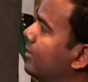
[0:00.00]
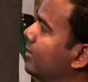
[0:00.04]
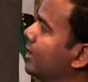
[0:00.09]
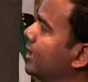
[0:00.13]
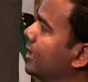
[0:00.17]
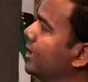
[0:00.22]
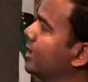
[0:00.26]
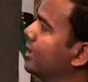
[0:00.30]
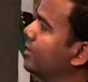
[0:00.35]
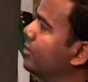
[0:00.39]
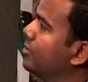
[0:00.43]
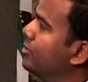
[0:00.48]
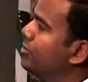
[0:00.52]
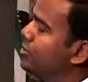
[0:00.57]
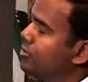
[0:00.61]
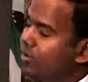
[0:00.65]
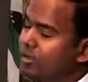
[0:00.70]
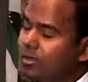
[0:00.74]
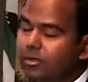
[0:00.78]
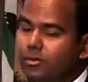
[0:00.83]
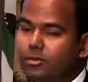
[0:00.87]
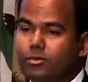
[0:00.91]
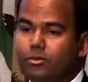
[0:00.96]
ladies who
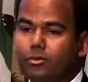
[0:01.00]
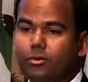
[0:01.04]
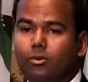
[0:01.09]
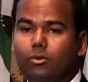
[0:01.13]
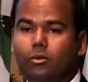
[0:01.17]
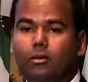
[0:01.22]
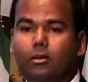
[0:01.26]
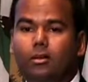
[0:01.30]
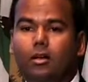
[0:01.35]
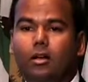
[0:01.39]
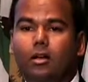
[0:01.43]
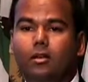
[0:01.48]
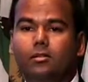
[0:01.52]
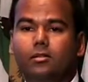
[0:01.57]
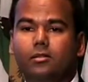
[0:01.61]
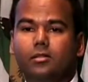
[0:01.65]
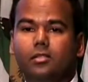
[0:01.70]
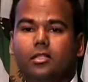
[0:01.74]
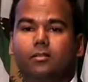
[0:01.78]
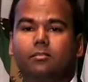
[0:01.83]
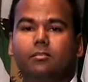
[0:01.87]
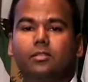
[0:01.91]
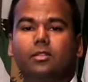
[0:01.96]
still use oral
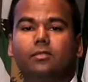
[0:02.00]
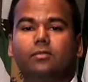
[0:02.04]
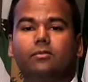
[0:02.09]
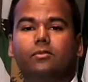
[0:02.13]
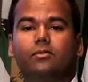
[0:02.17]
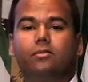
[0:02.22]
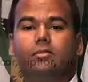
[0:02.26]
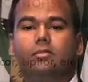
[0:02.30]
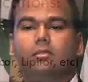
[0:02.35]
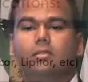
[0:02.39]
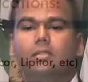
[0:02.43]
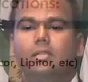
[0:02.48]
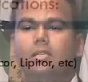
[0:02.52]
contraceptives,